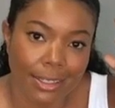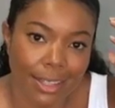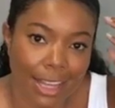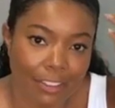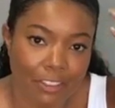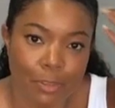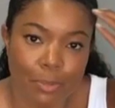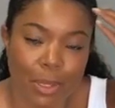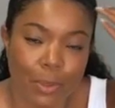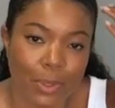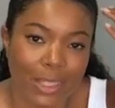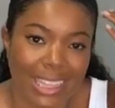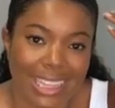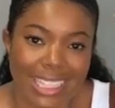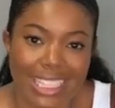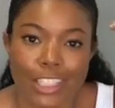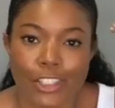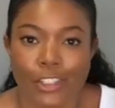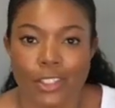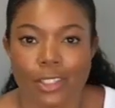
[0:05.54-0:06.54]
everybody,
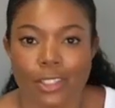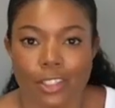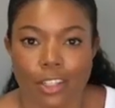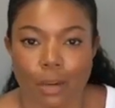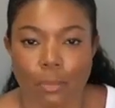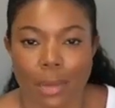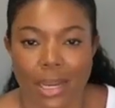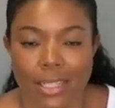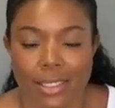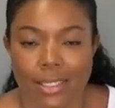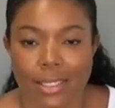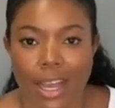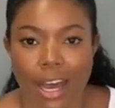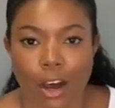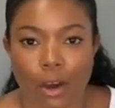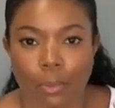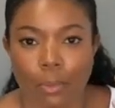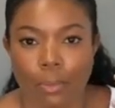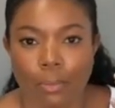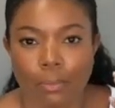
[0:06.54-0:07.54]
welcome to the Empressive
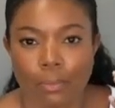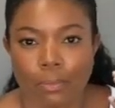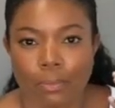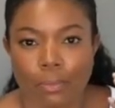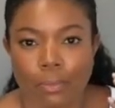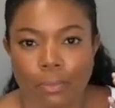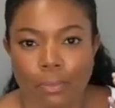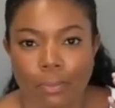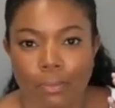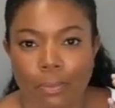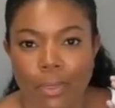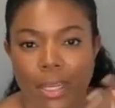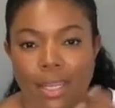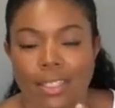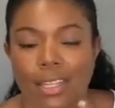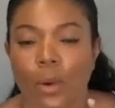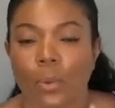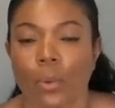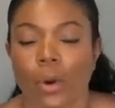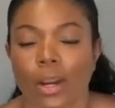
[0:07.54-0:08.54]
channel.
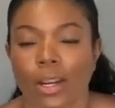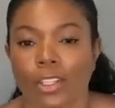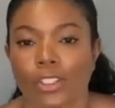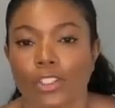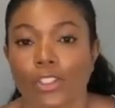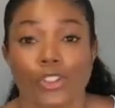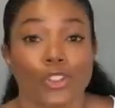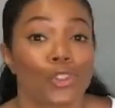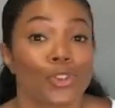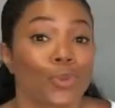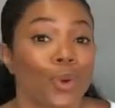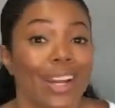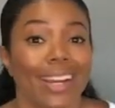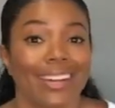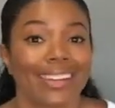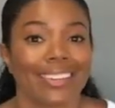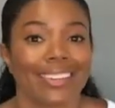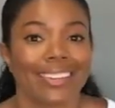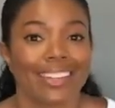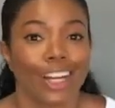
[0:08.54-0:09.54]
Gabrielle
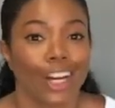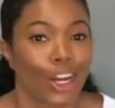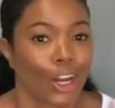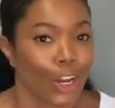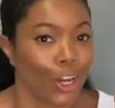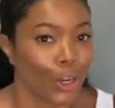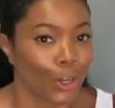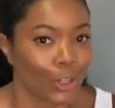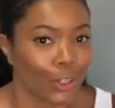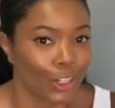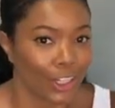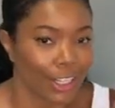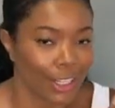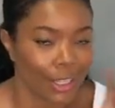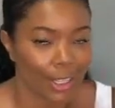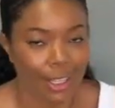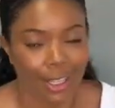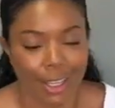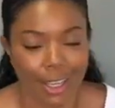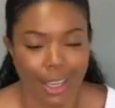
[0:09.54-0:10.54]
Union said that
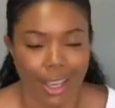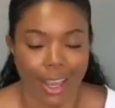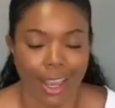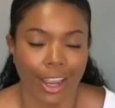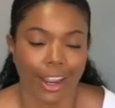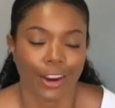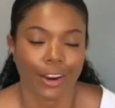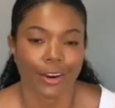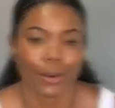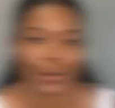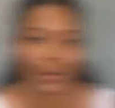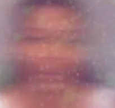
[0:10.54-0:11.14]
she likes